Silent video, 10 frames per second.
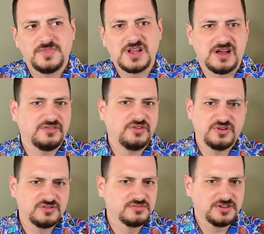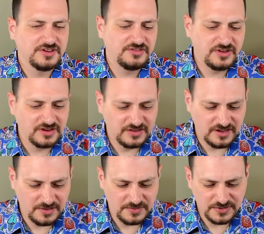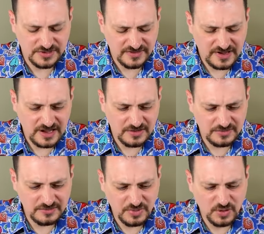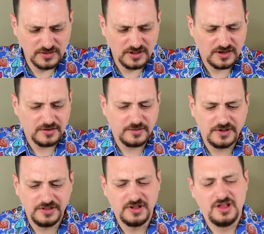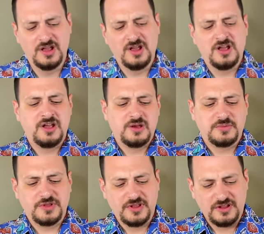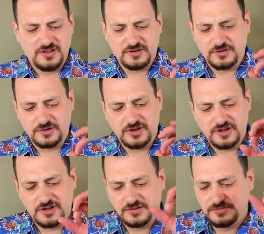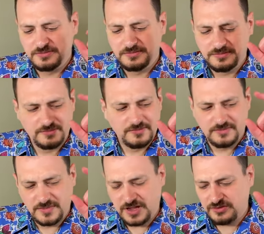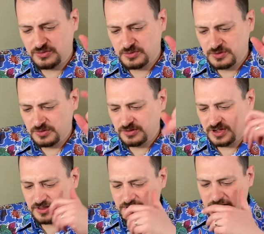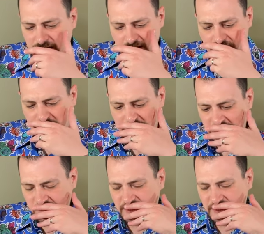Nosler ballistic tip, which I've had poor luck with. But the, you know, exit wound like that, and